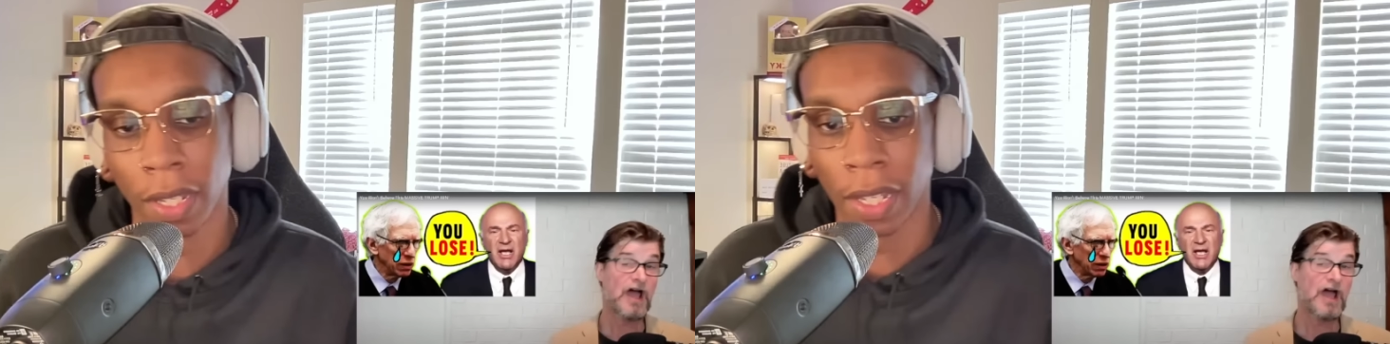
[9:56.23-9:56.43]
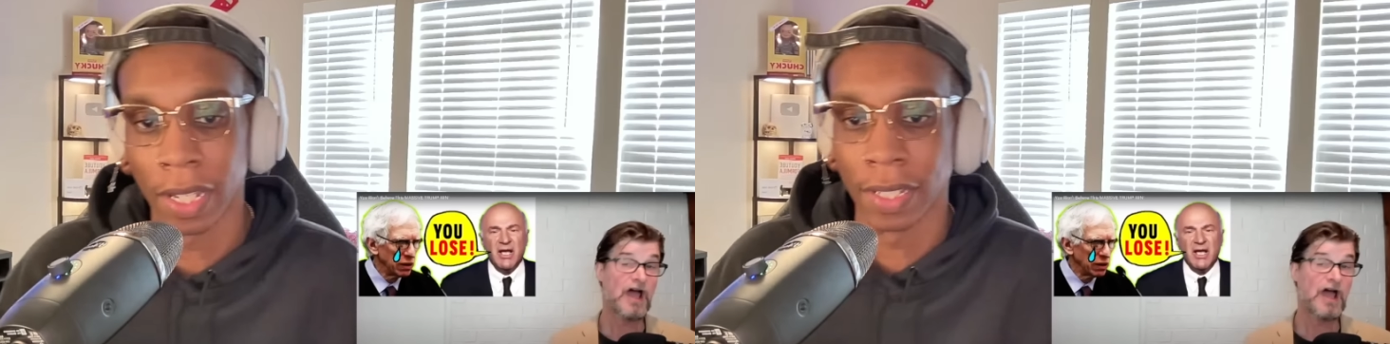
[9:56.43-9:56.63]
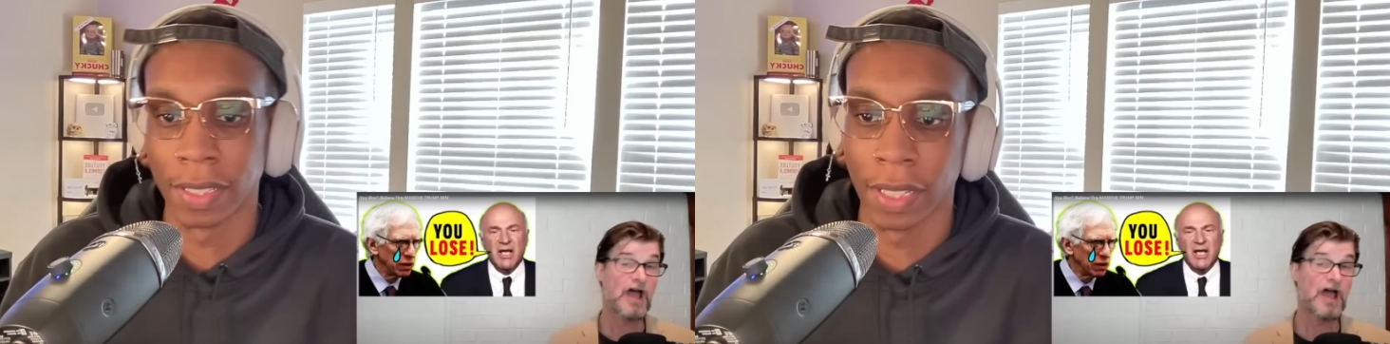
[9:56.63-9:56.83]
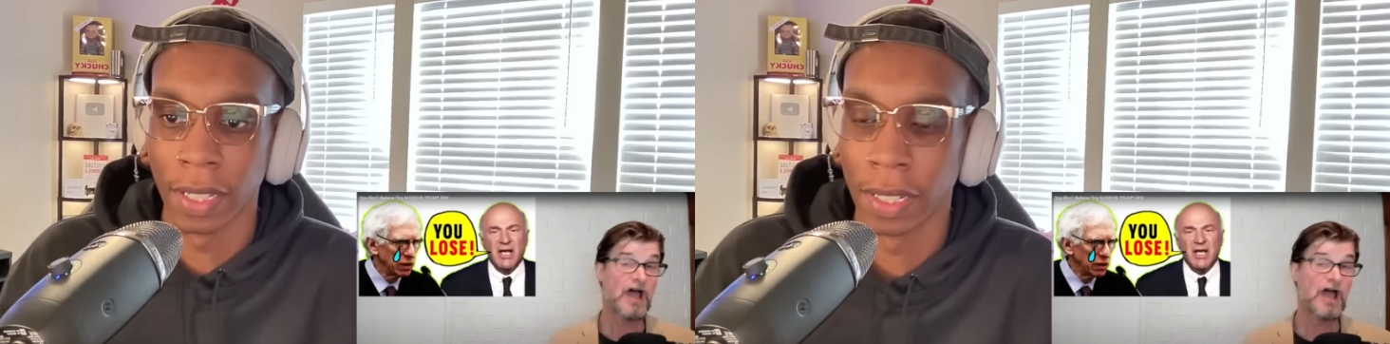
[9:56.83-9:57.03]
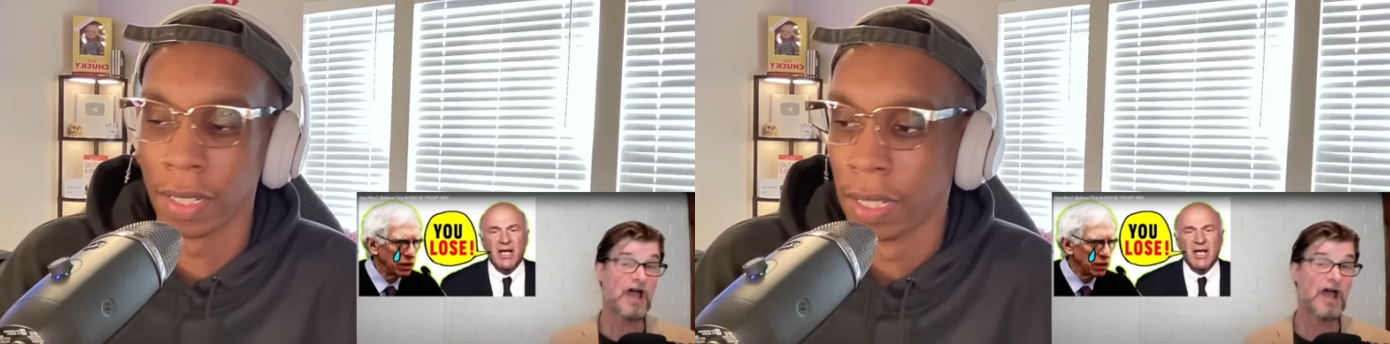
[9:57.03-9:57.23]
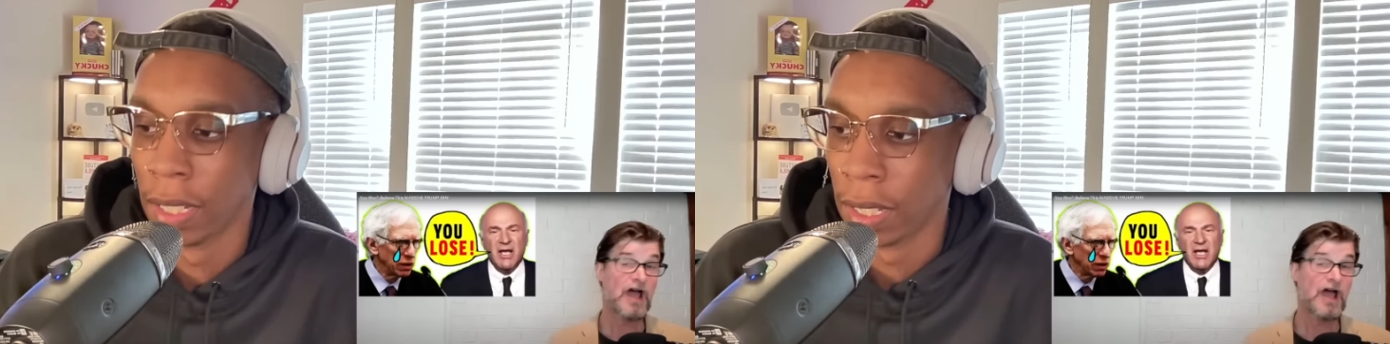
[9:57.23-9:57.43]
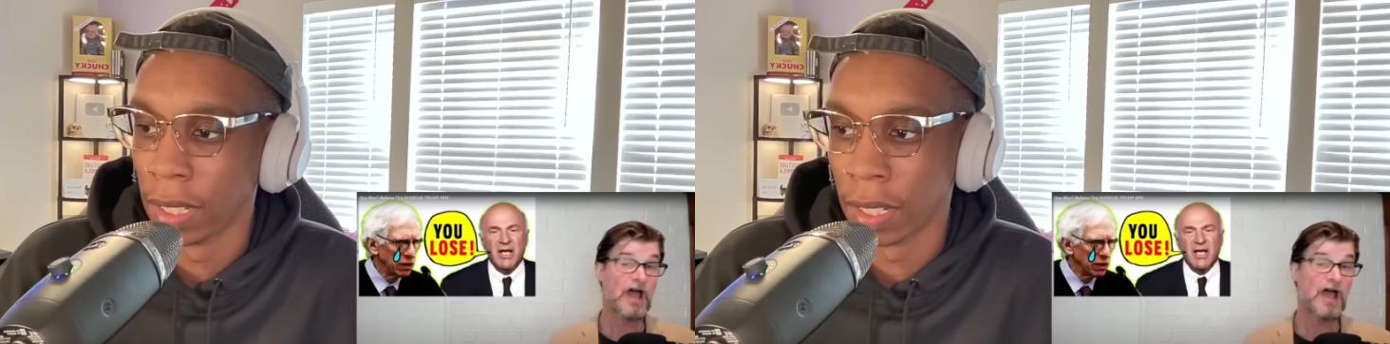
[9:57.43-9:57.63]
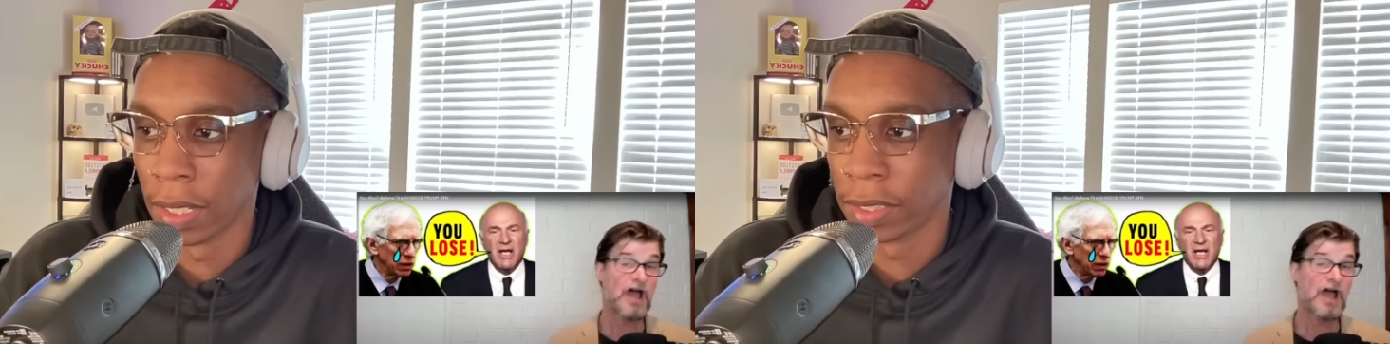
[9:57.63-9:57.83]
Speaker 1: and like I said,
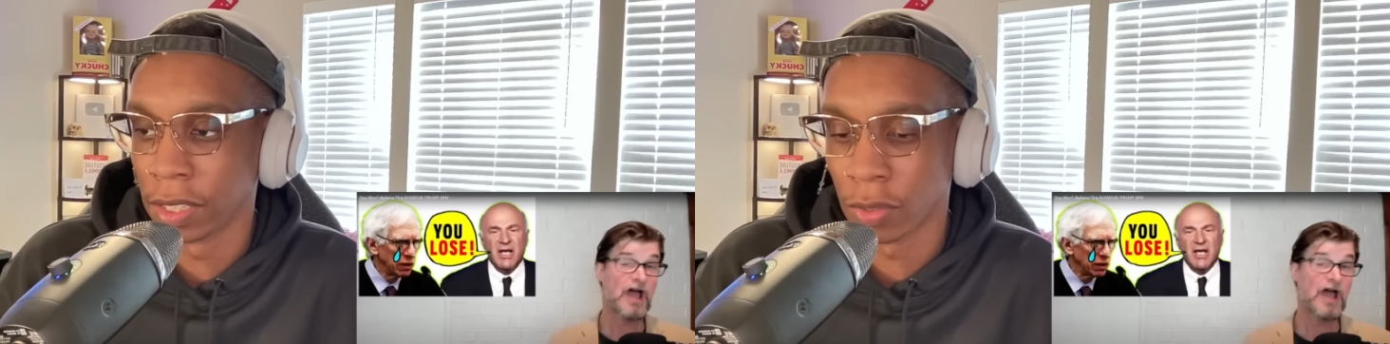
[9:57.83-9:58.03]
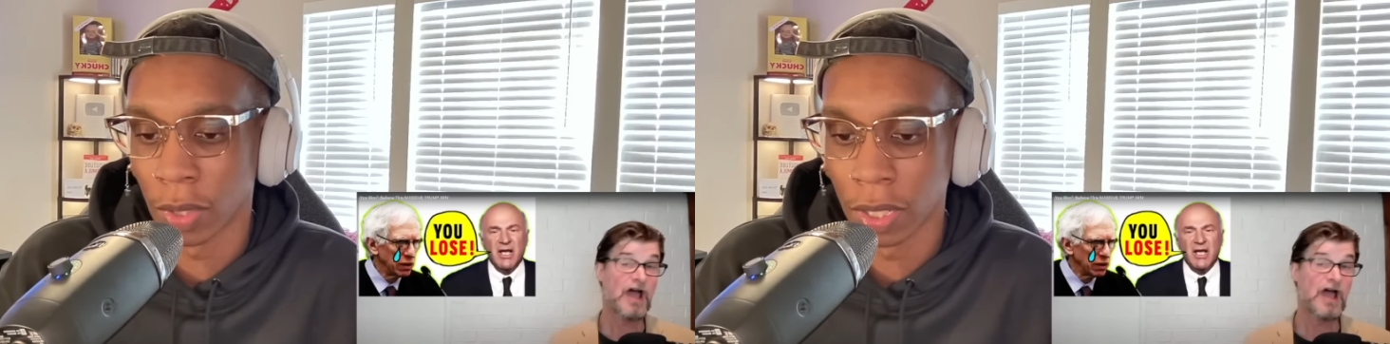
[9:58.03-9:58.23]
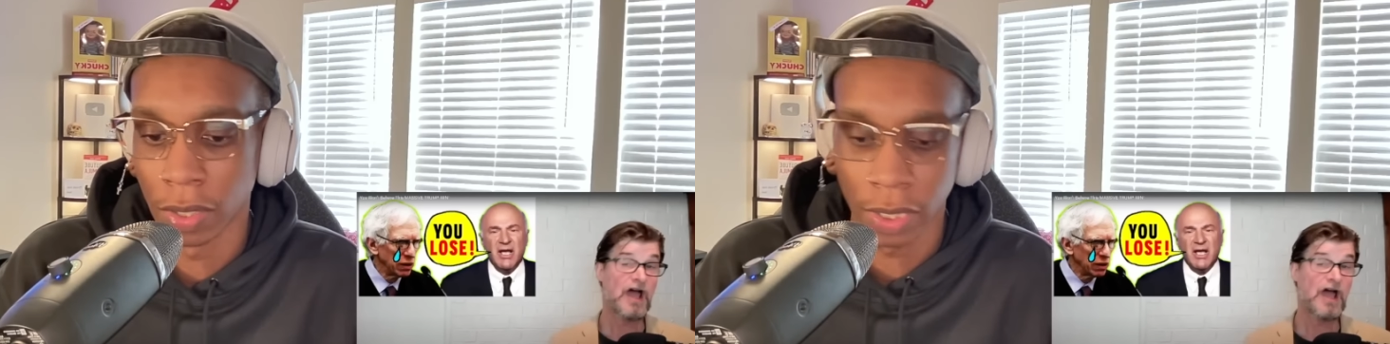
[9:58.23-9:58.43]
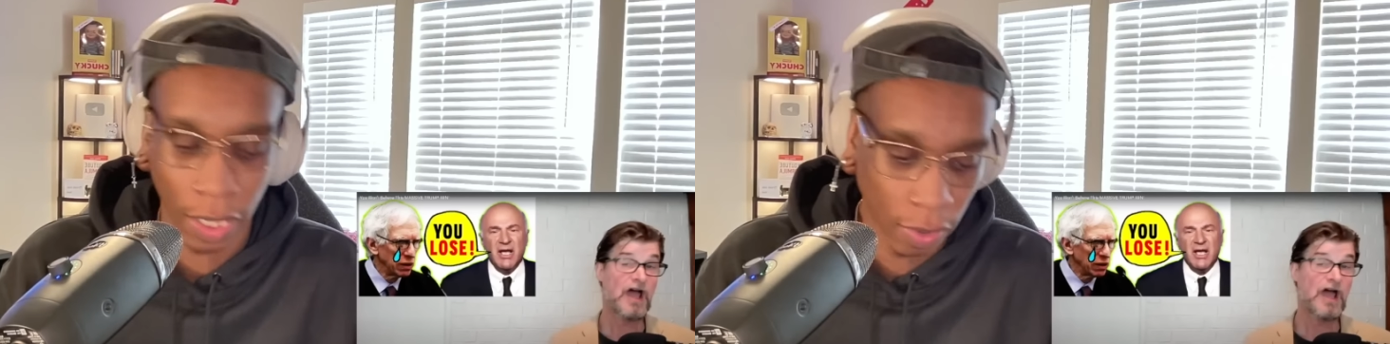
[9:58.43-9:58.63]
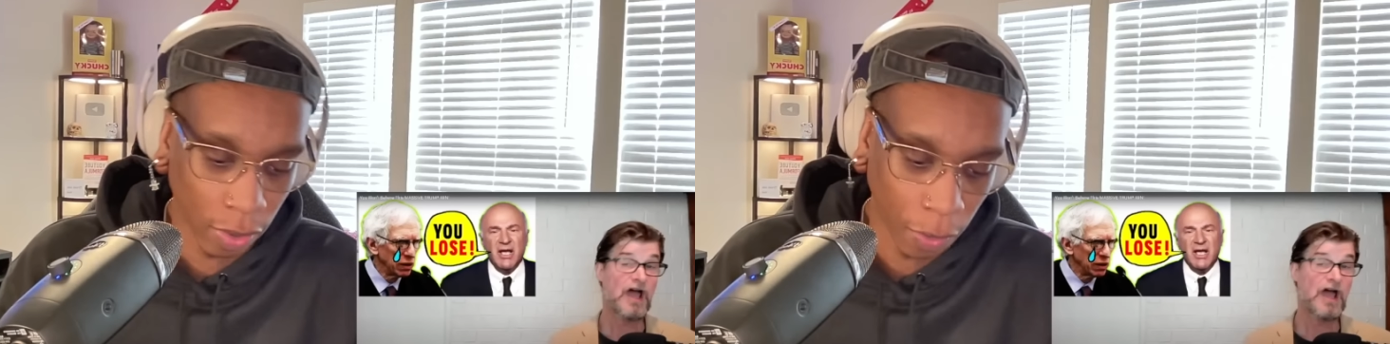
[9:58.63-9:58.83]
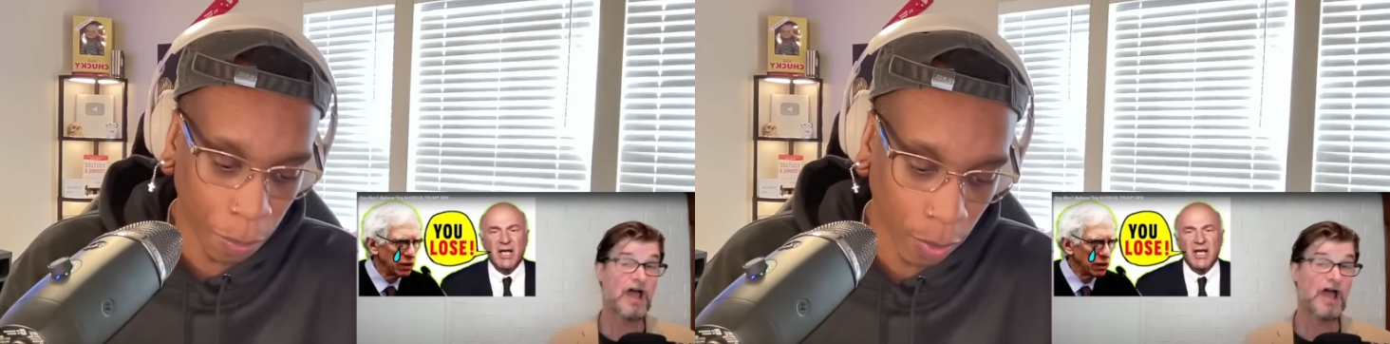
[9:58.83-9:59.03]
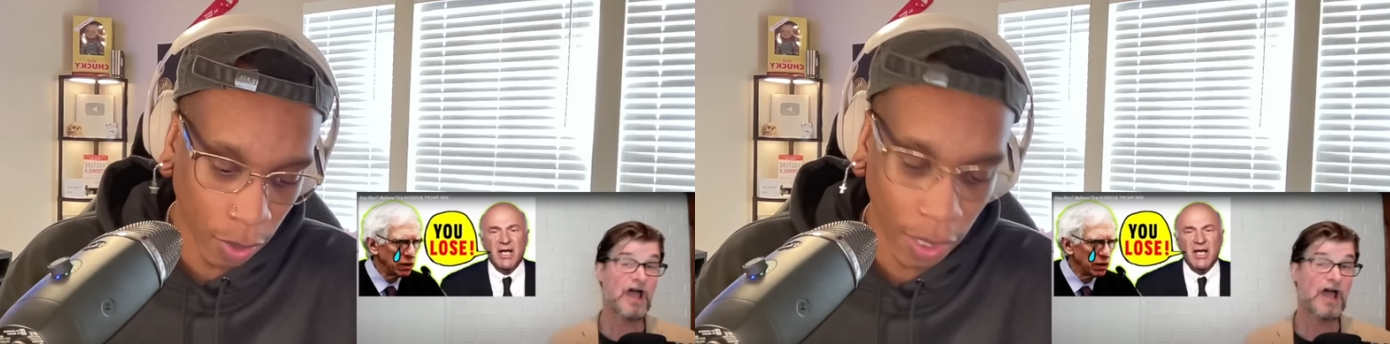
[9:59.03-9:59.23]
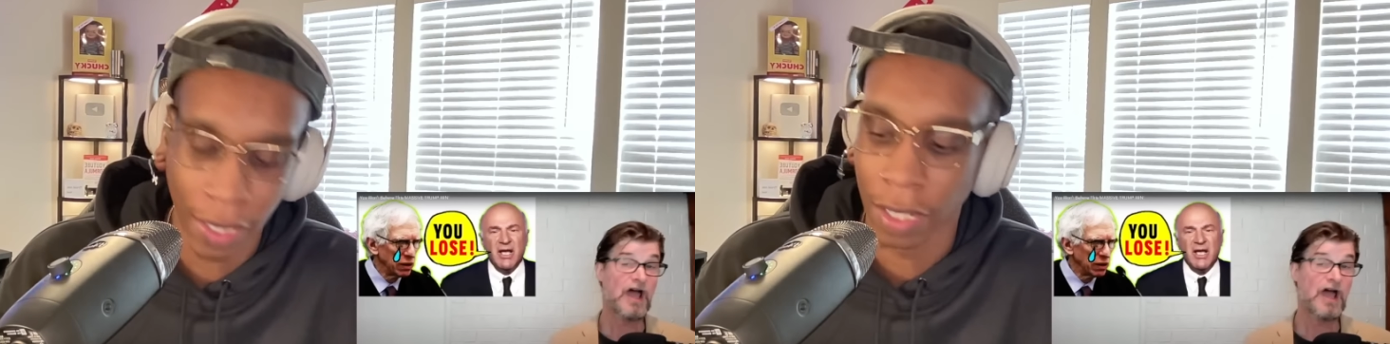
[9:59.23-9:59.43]
uh, it's just one of those things as a
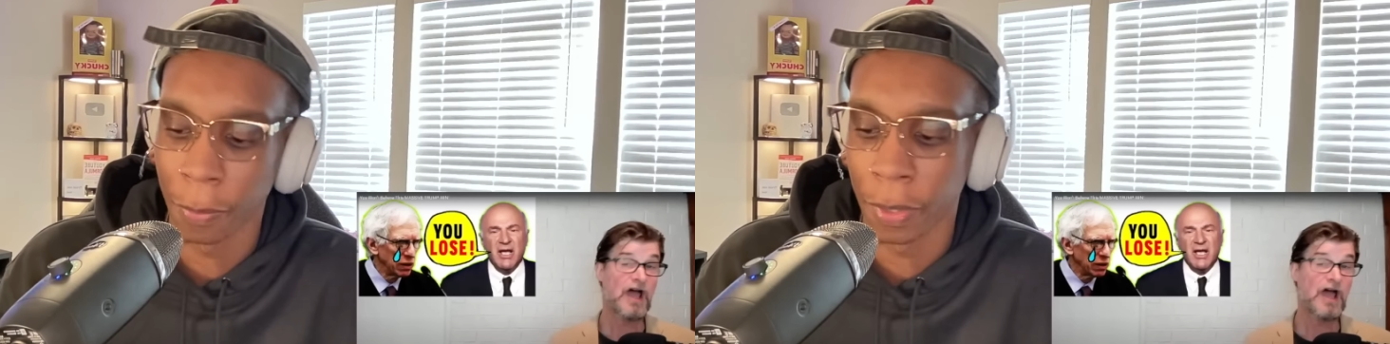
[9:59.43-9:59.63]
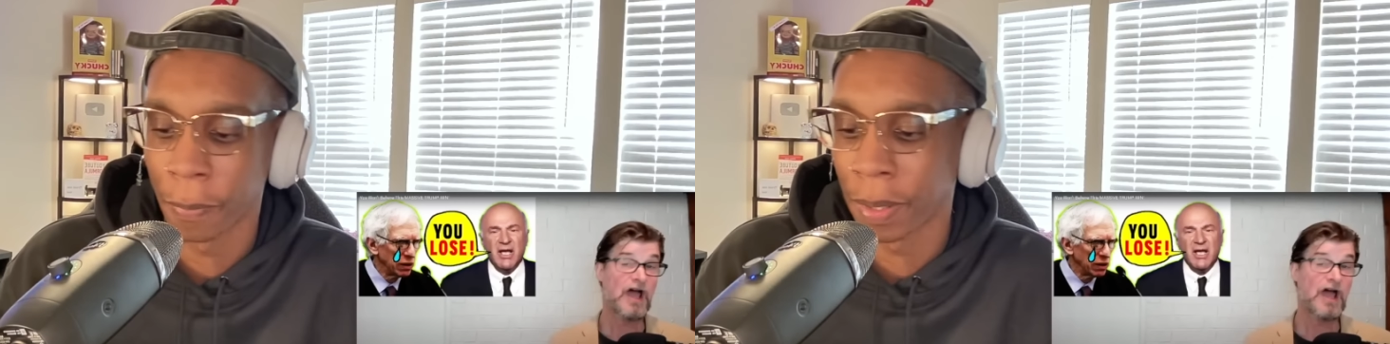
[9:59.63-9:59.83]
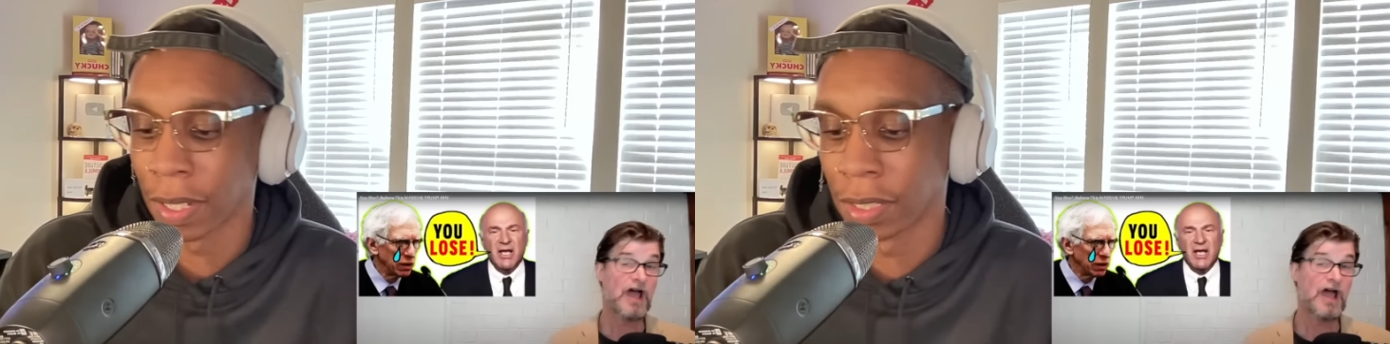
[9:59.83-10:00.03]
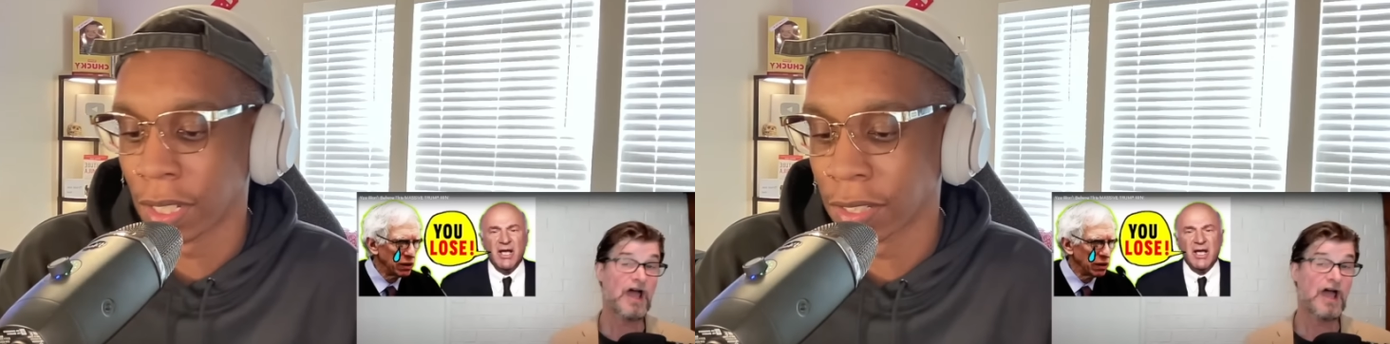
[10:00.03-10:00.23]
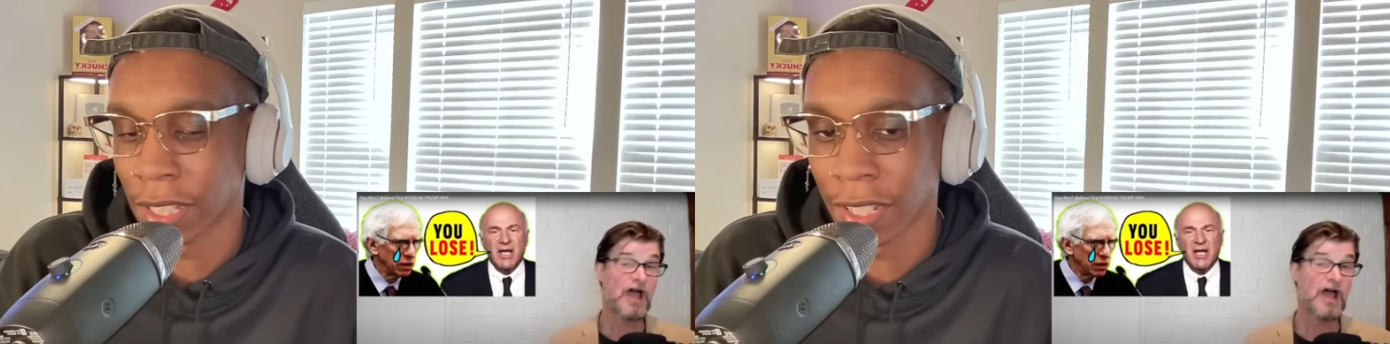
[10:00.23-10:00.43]
poor, not deeply apologize.